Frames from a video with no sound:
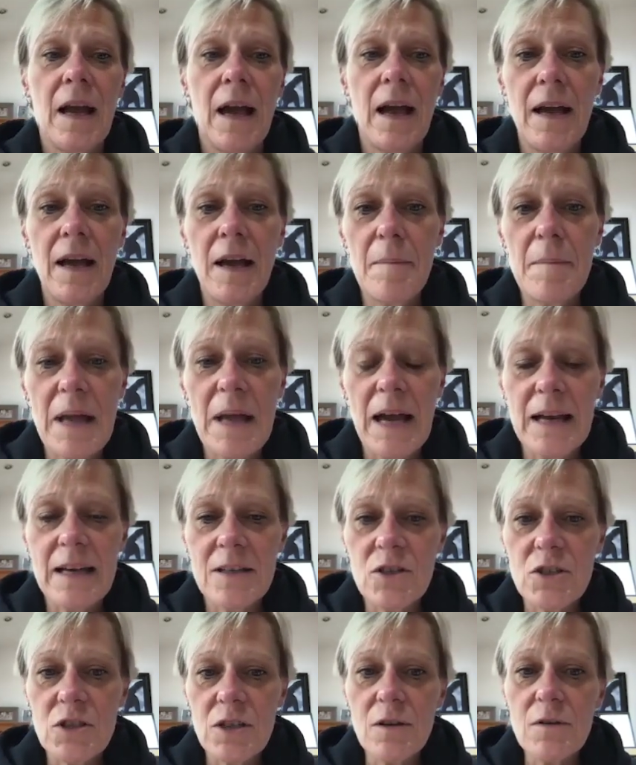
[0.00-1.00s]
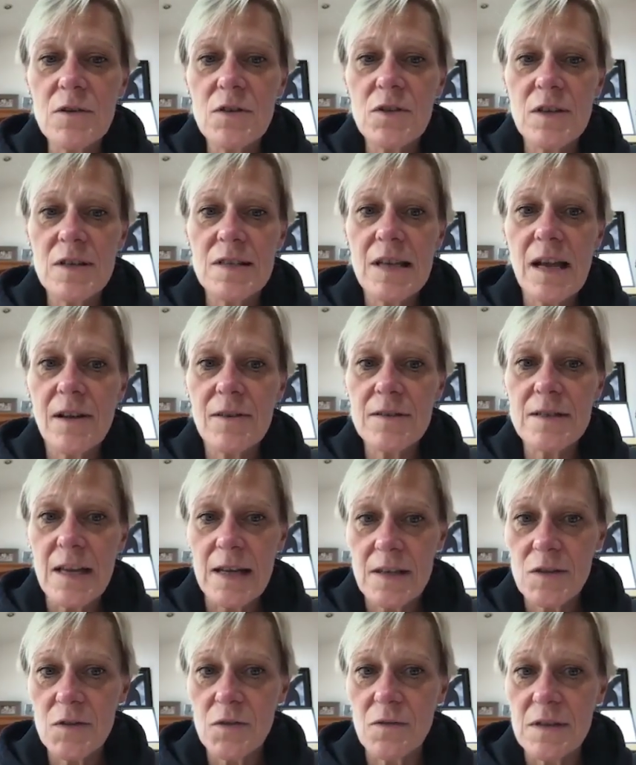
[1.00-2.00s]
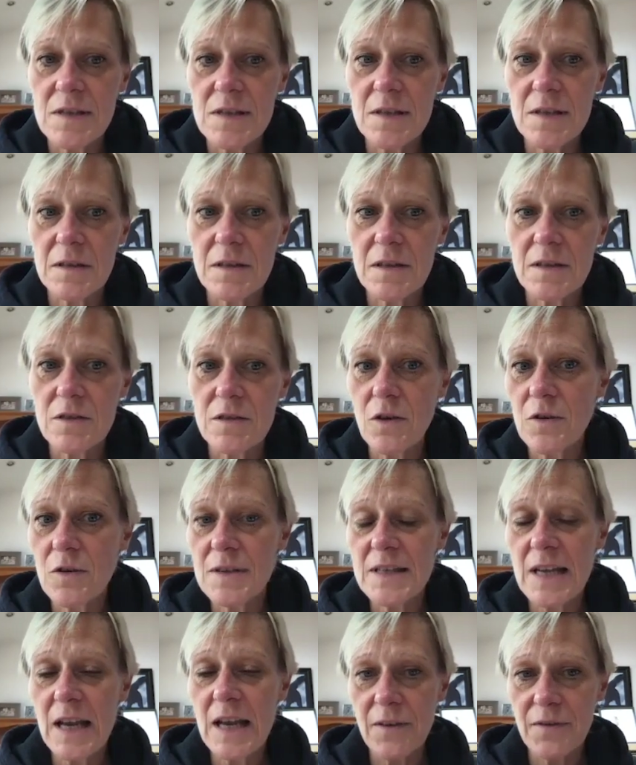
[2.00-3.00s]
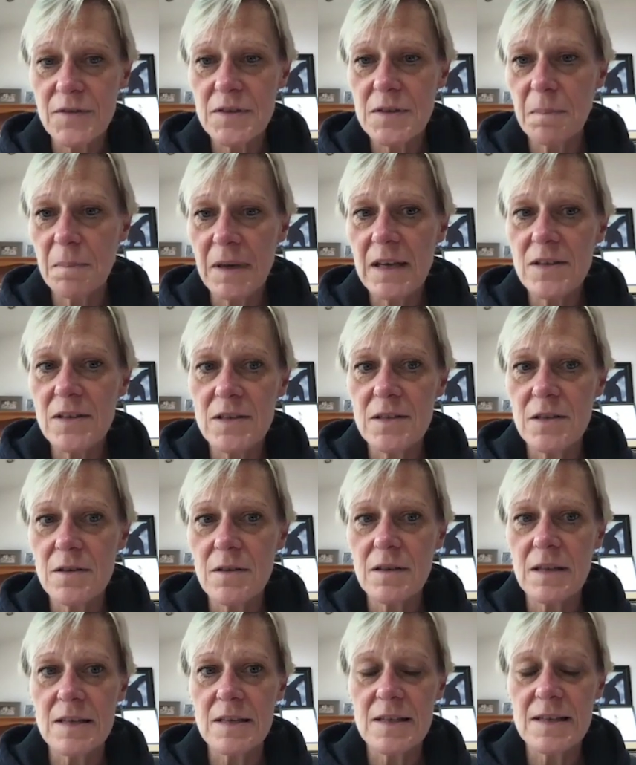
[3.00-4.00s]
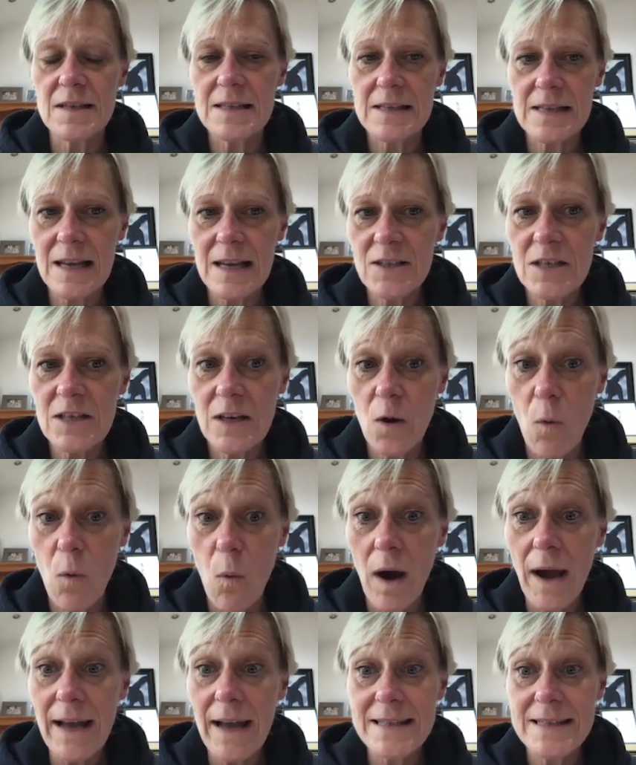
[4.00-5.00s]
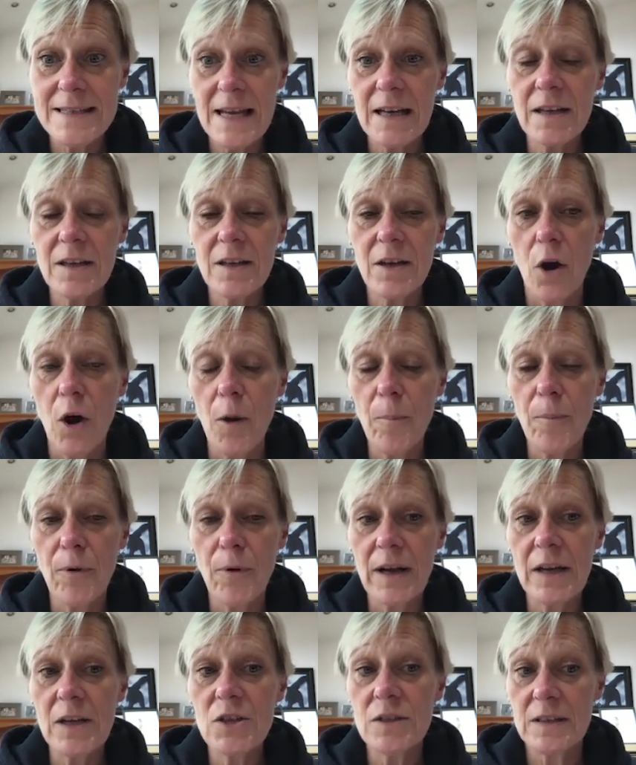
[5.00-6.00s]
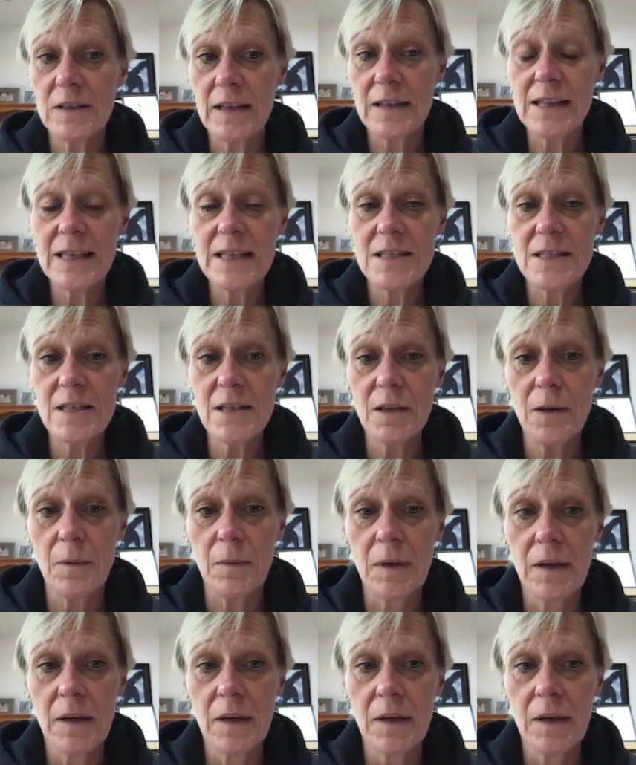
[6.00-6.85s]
And it shows just how dexterous that the dogs have to be to do this, because it's actually quite a delicate operation that they do.